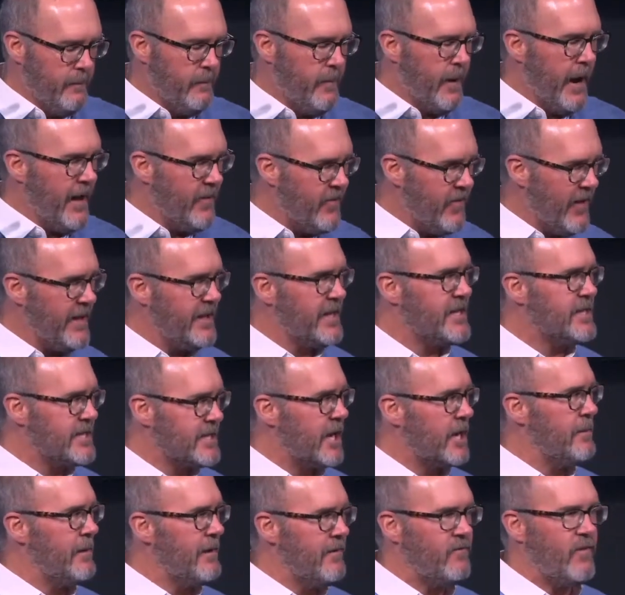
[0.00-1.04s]
But I think this is
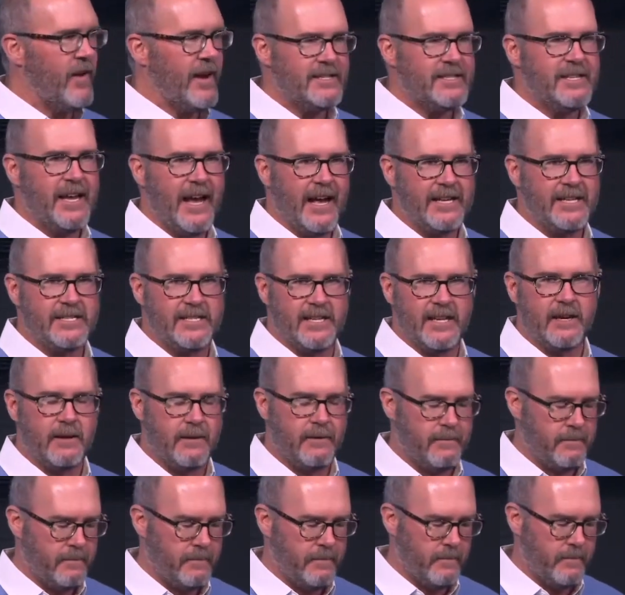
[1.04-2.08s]
going to be fantastic.
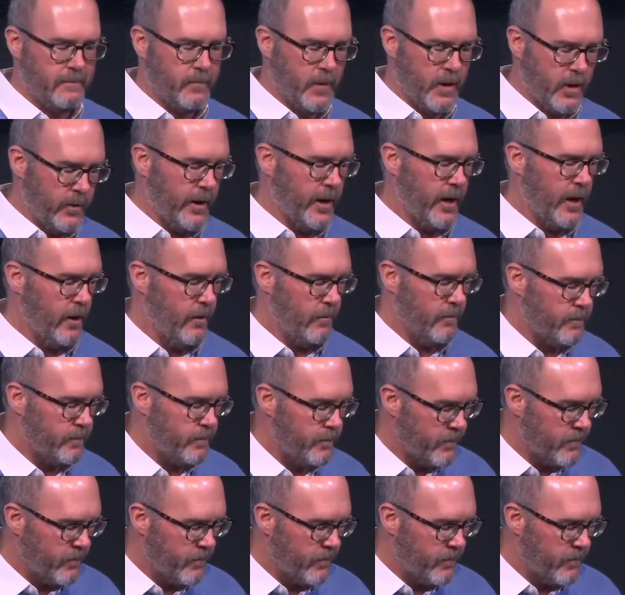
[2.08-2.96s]
Here we go.